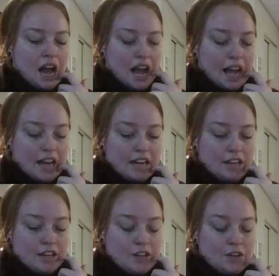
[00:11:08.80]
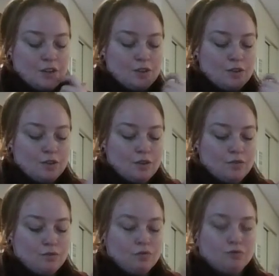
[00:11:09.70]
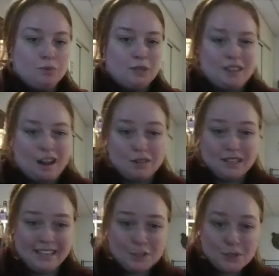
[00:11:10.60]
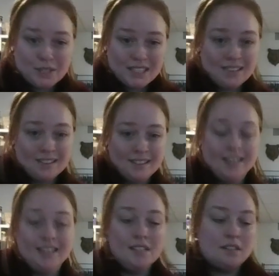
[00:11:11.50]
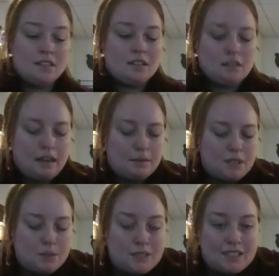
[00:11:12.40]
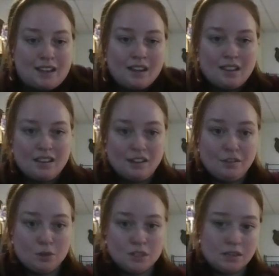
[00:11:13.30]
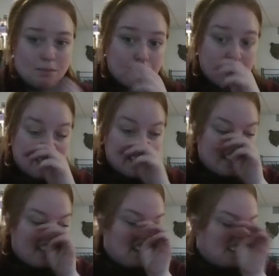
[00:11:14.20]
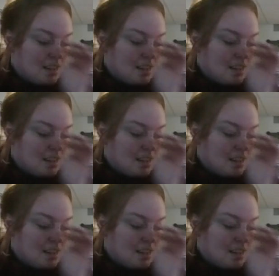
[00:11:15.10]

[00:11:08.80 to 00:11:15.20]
I what got really interested in it, because it wasn't anything that I focused on previously.